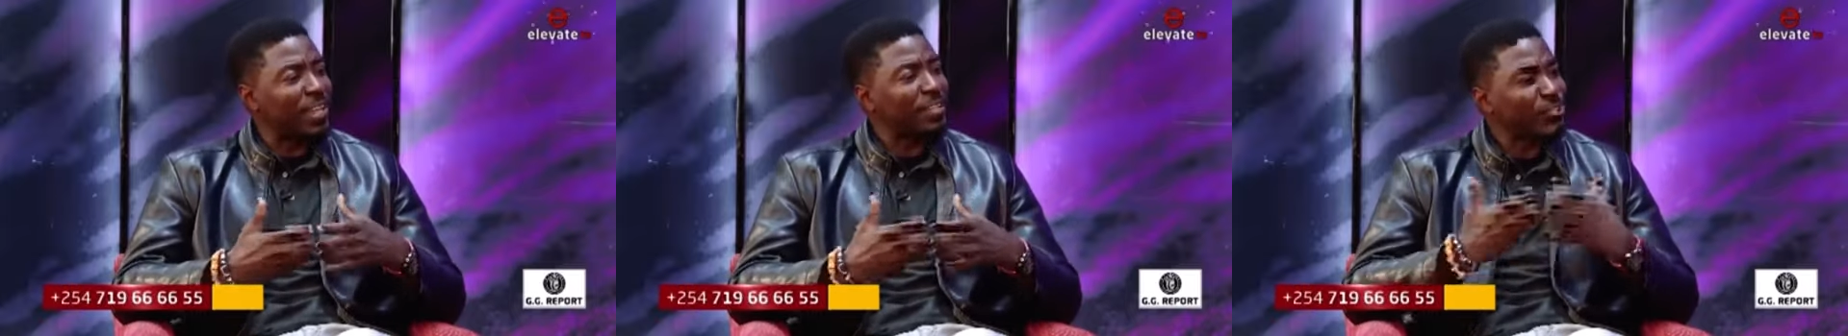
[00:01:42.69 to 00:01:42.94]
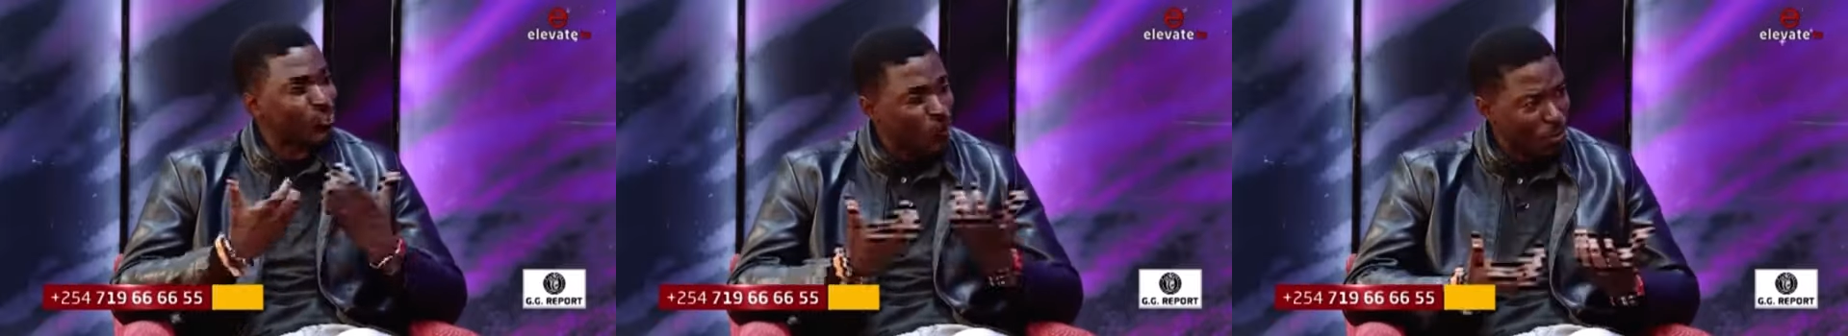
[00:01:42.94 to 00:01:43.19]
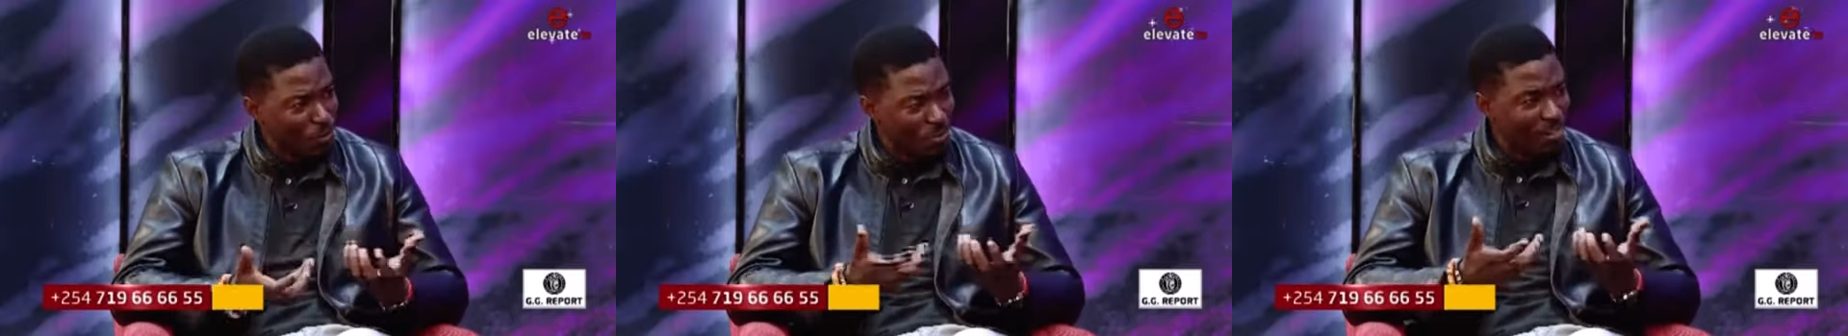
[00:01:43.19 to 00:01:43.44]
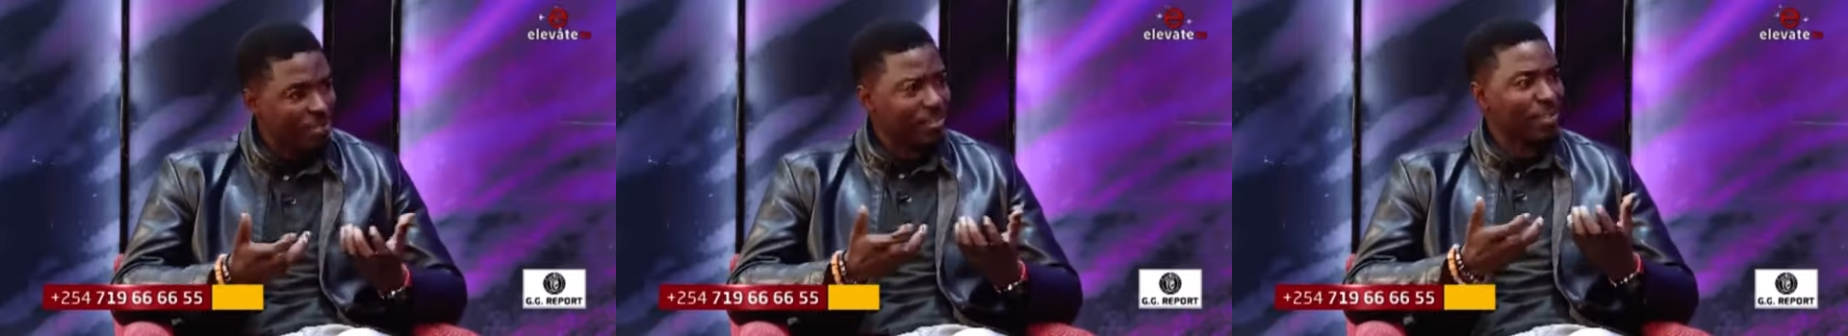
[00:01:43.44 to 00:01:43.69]
I saw
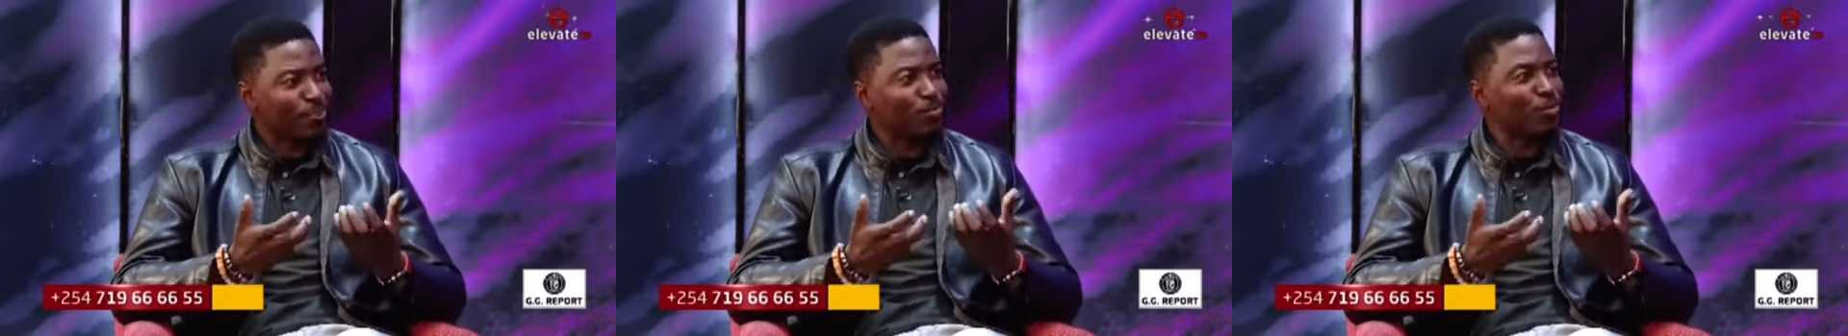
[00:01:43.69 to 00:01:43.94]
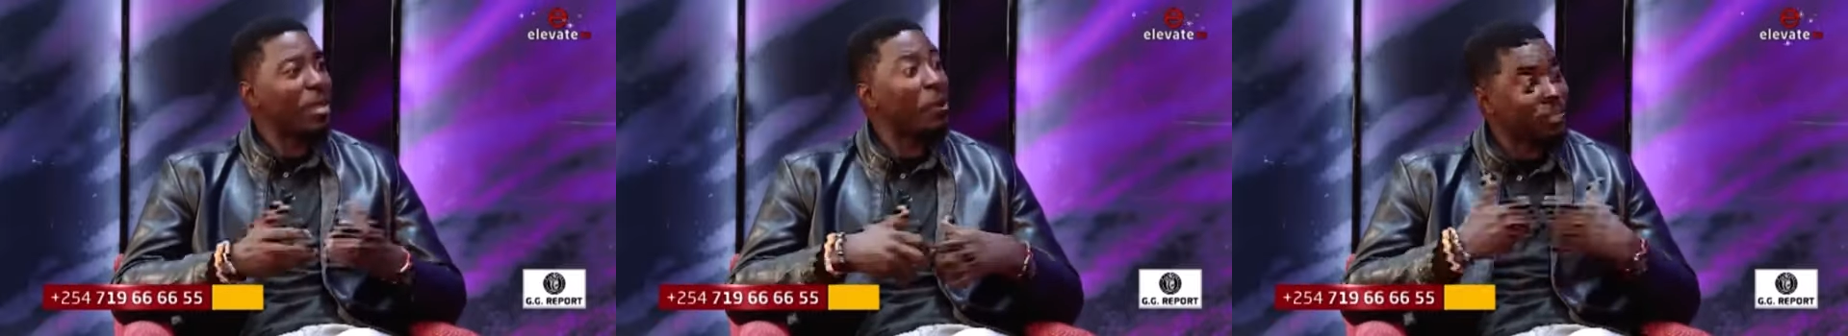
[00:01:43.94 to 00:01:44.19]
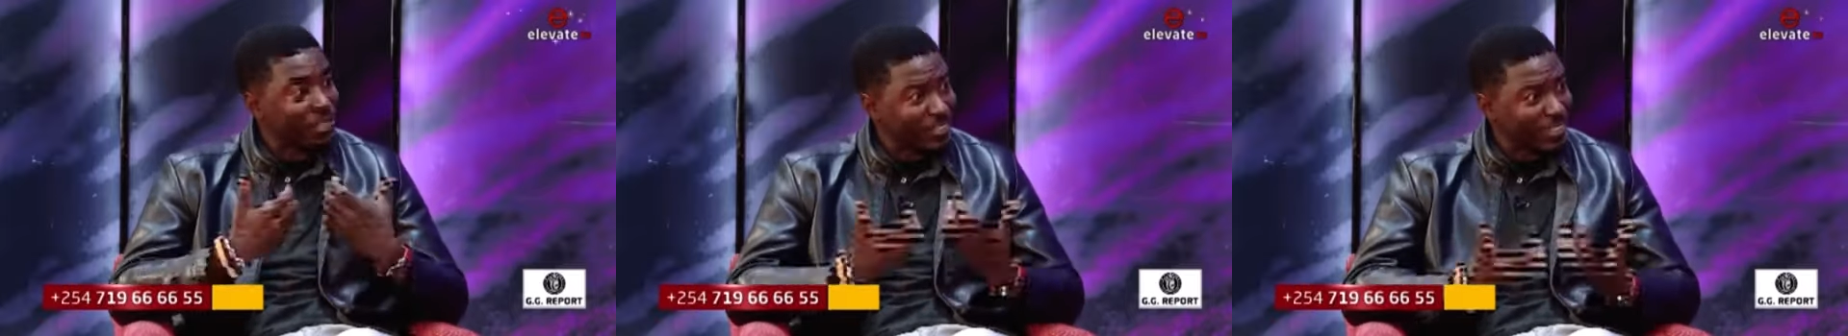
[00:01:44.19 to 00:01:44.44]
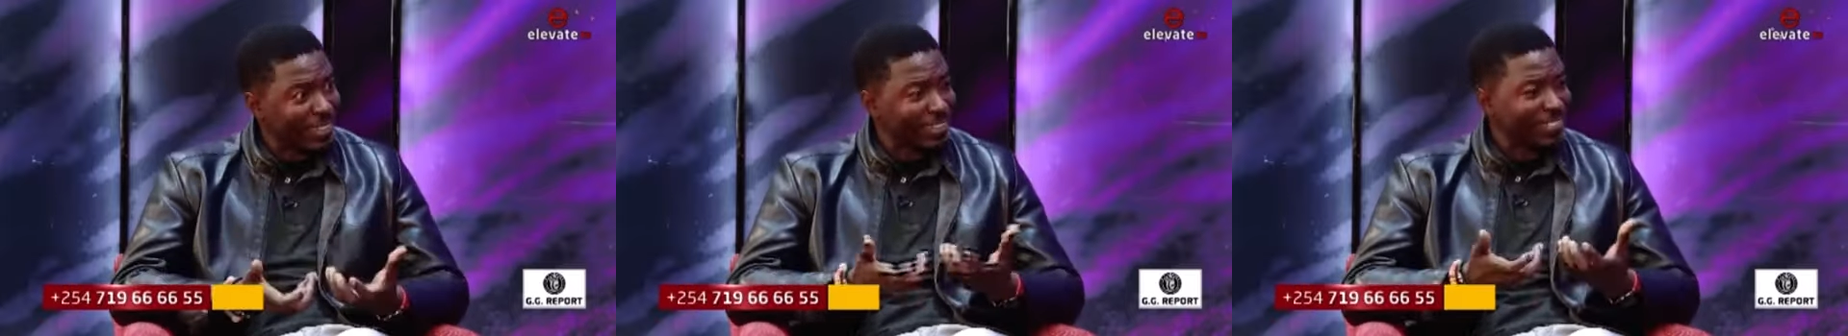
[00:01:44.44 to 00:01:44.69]
and what I was
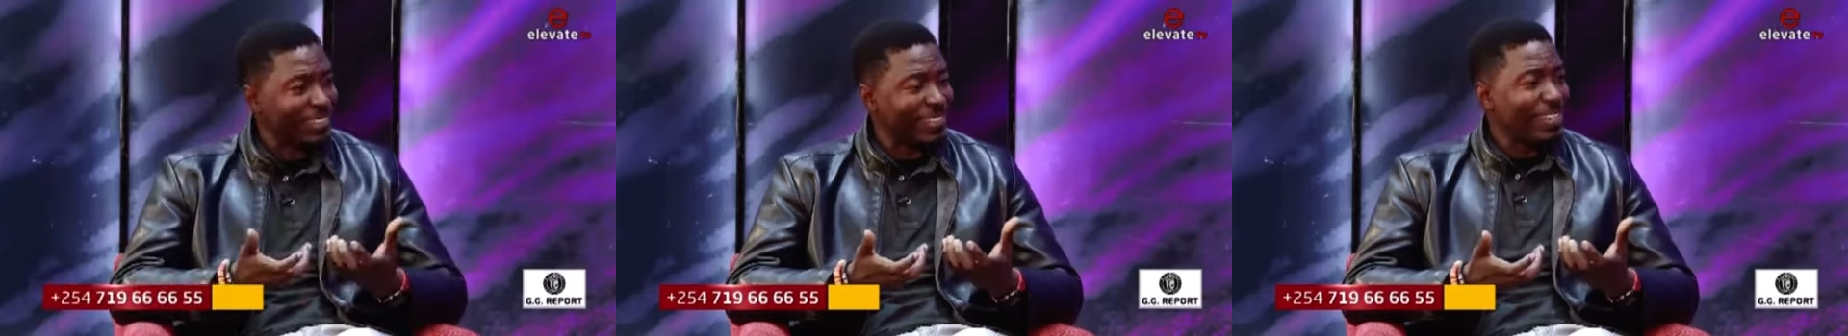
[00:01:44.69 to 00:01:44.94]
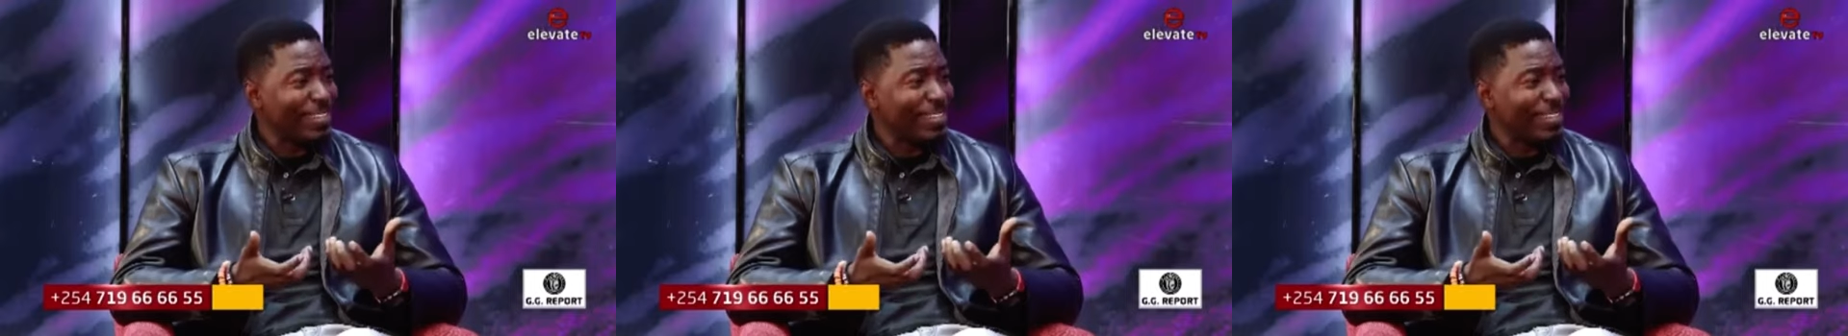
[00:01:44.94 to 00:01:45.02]
seeing.